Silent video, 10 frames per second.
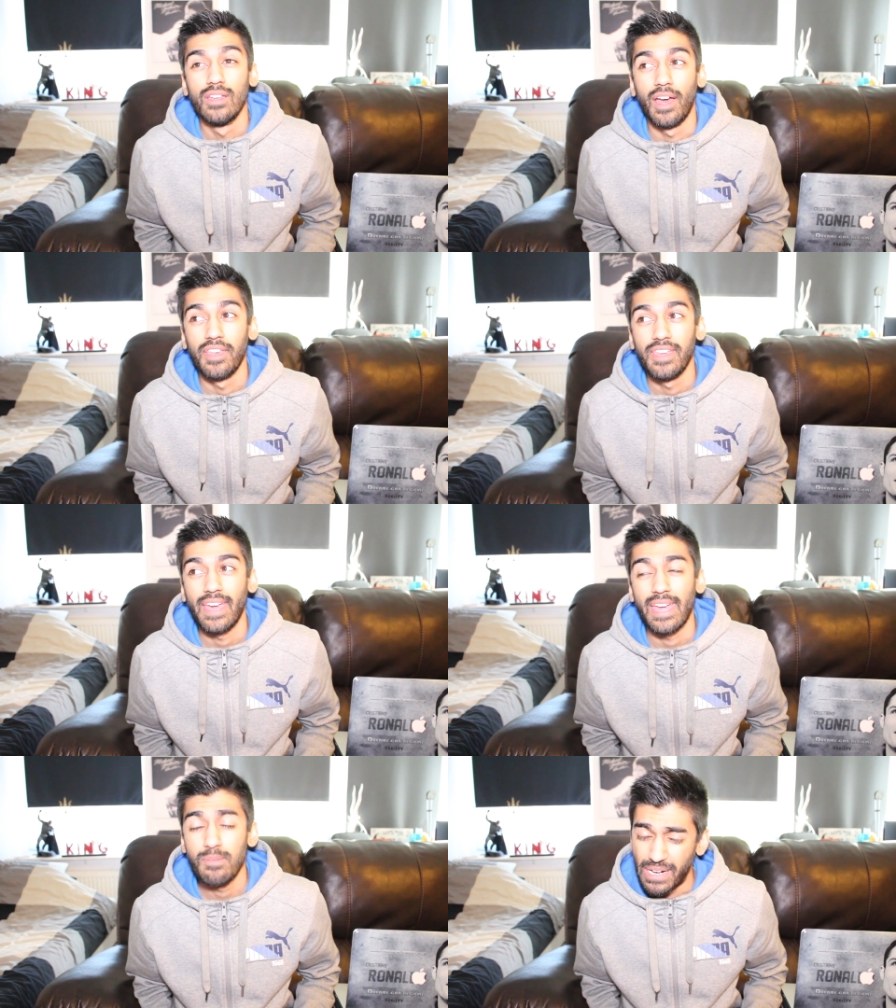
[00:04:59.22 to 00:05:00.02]
and
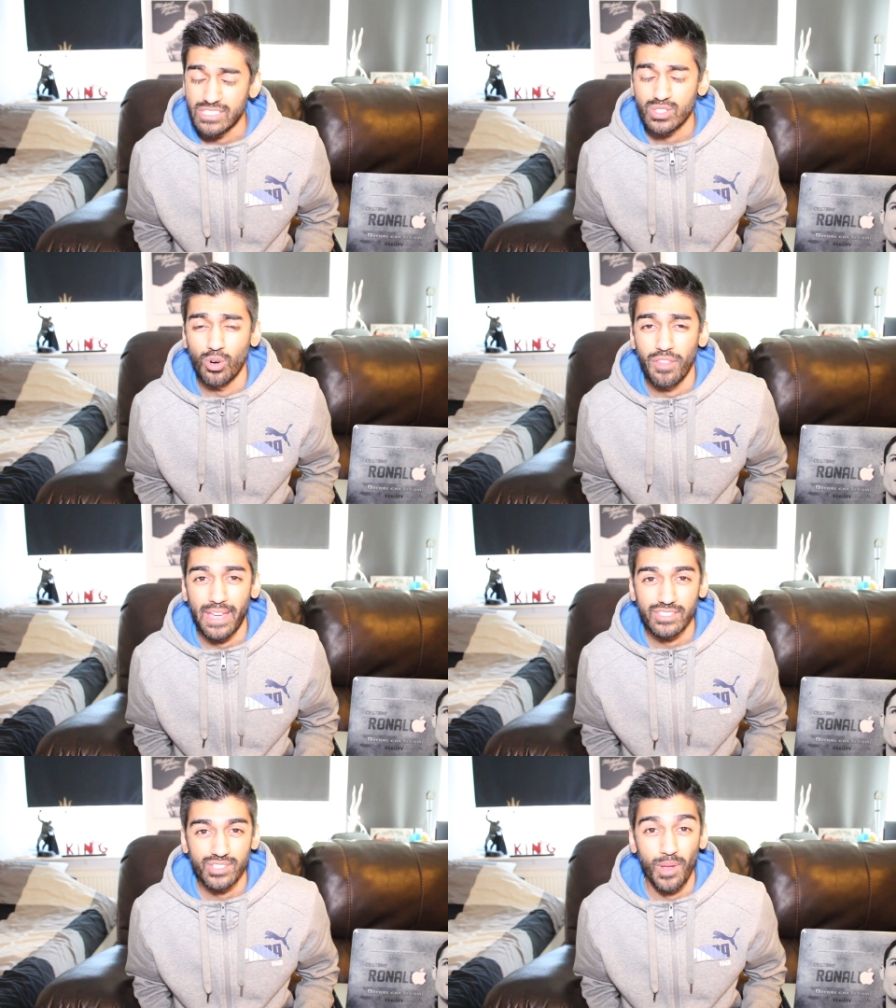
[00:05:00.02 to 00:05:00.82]
yeah, he might score
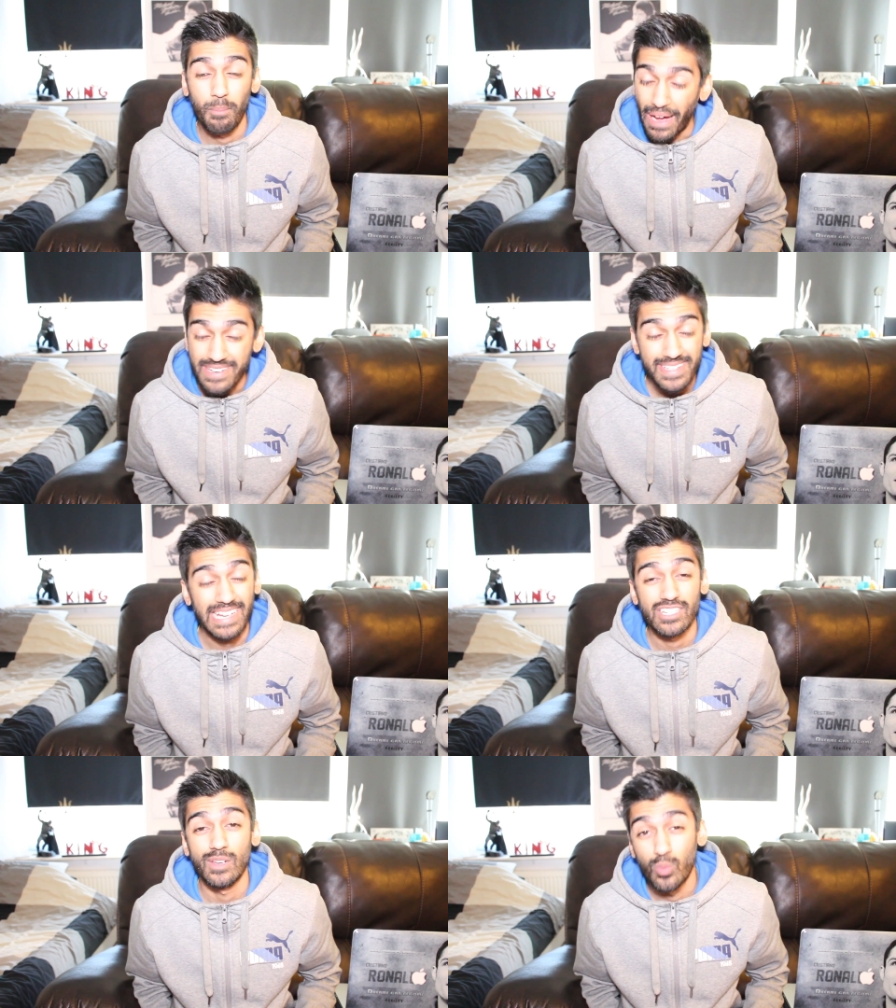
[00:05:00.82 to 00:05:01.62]
there, so he might
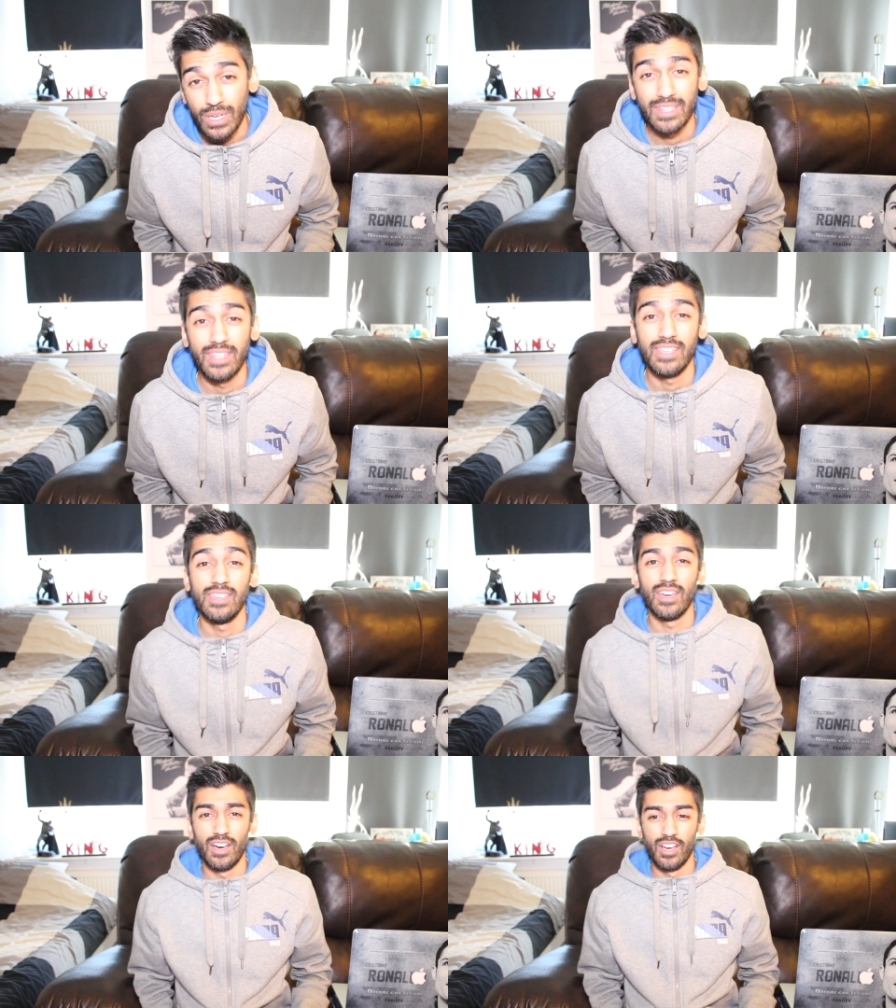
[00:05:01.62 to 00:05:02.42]
actually win
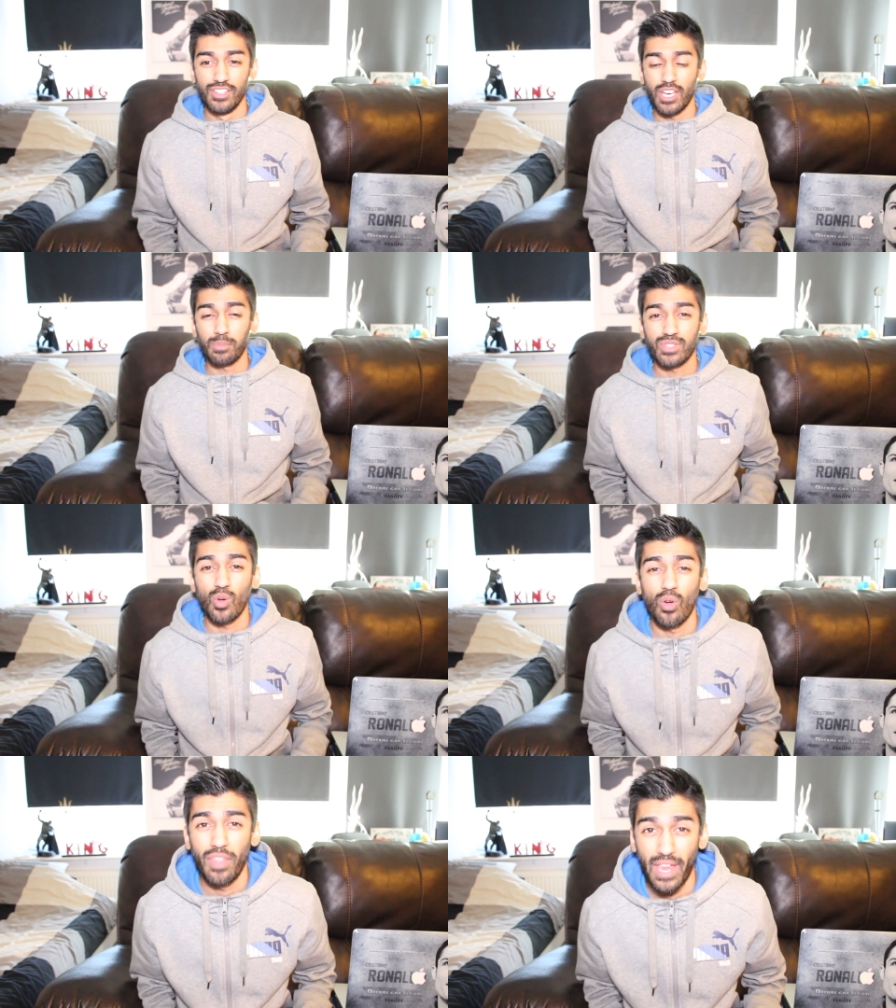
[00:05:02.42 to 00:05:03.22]
the uh, top
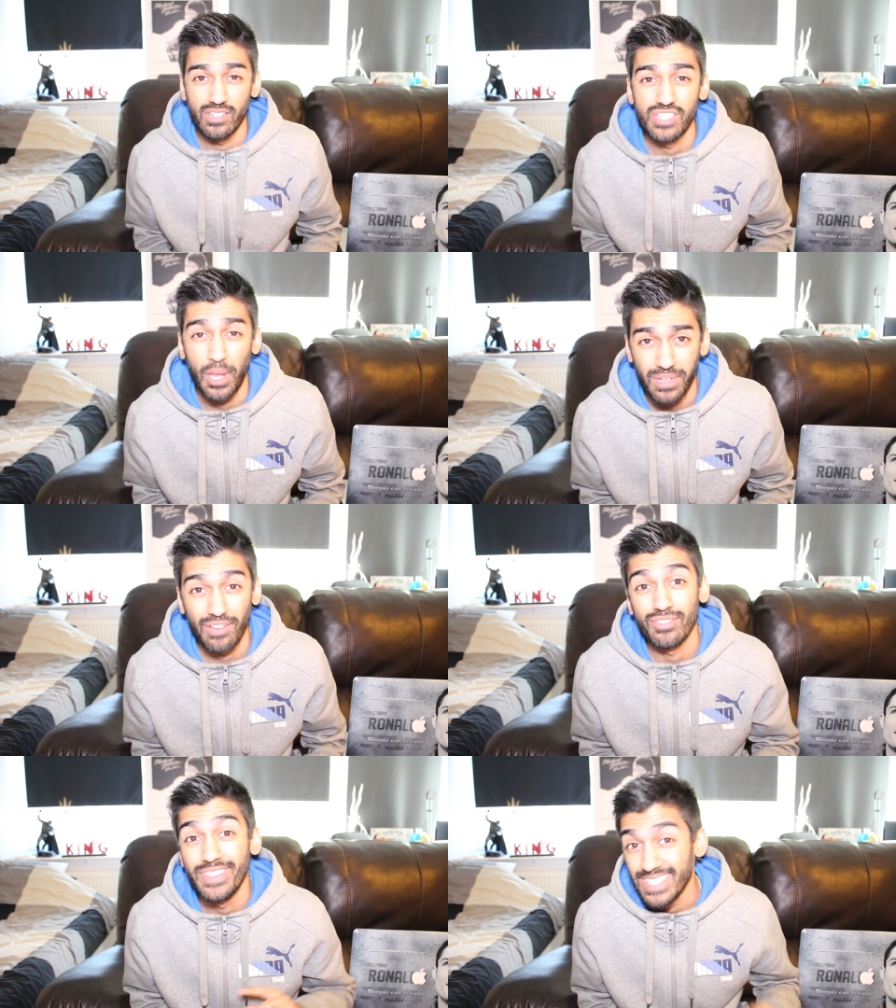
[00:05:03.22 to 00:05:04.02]
scorer there in
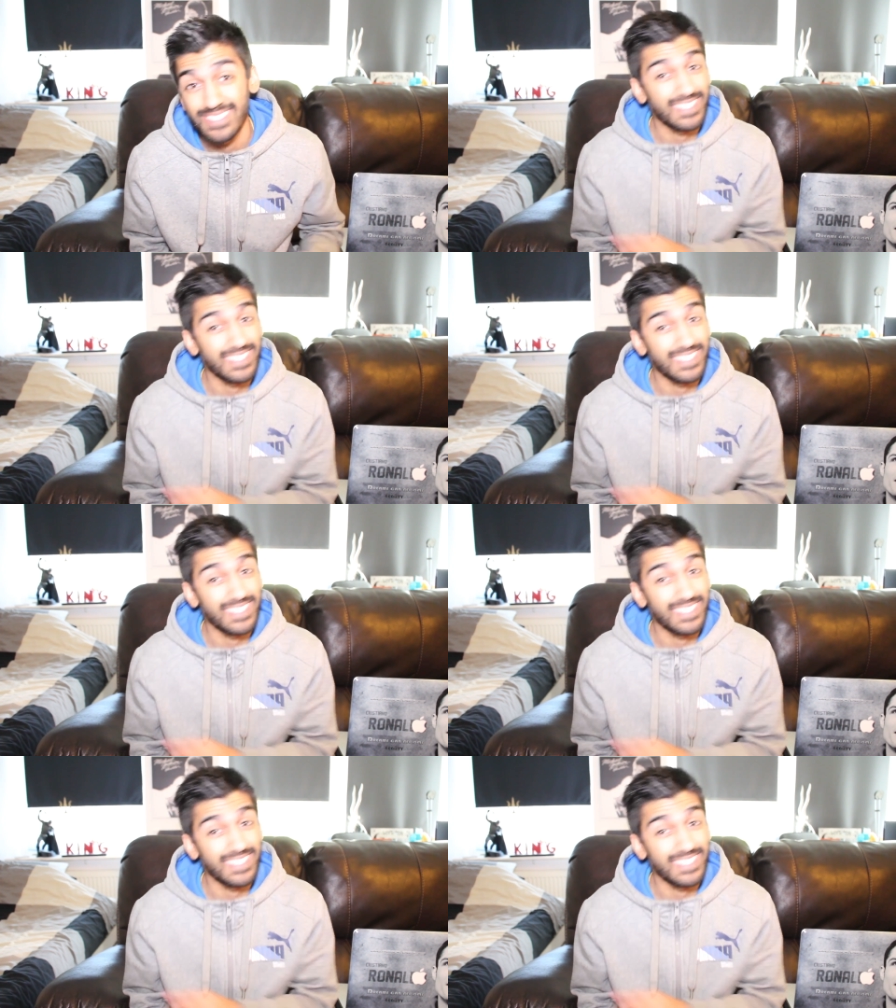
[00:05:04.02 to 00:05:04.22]
Champions League this